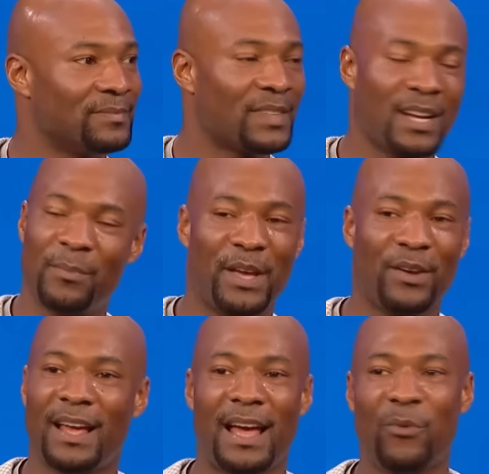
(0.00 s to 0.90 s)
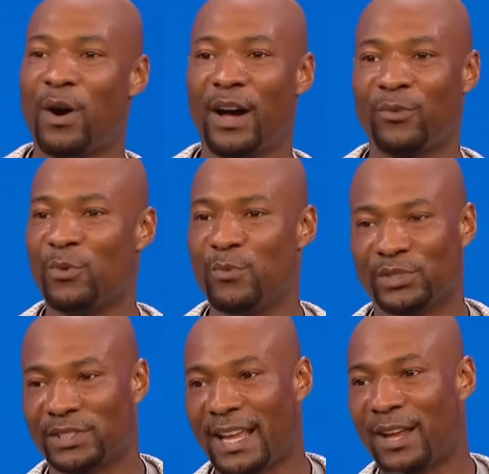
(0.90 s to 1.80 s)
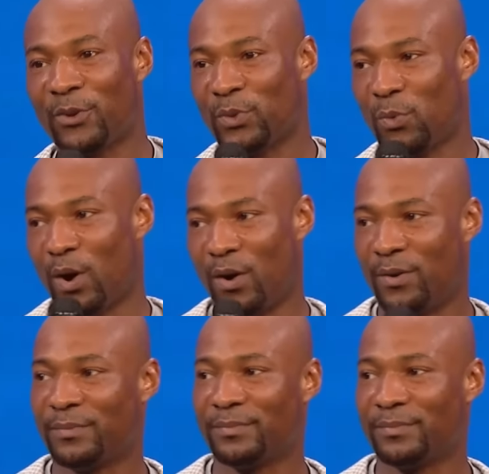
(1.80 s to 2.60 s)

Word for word: Come hell or high water, we will stand on the wall.